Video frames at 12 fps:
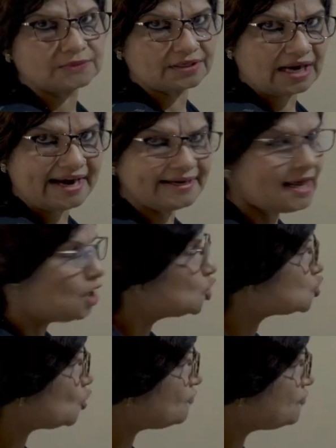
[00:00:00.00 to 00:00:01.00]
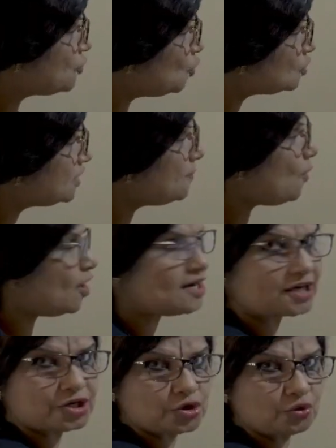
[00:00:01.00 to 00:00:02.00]
Right? So, view the
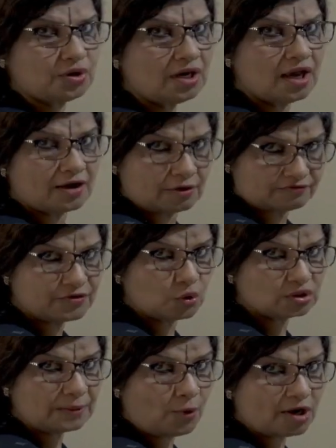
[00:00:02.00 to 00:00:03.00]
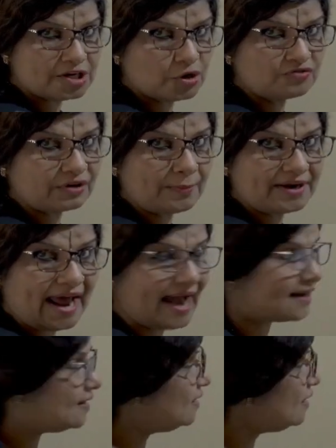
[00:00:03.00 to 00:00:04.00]
molecule from an
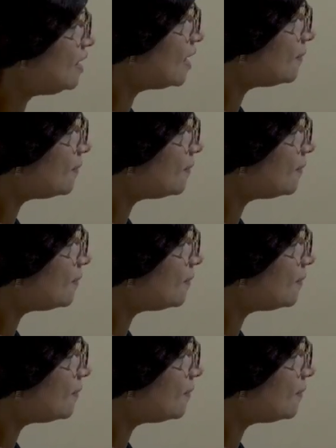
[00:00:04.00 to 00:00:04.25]
angle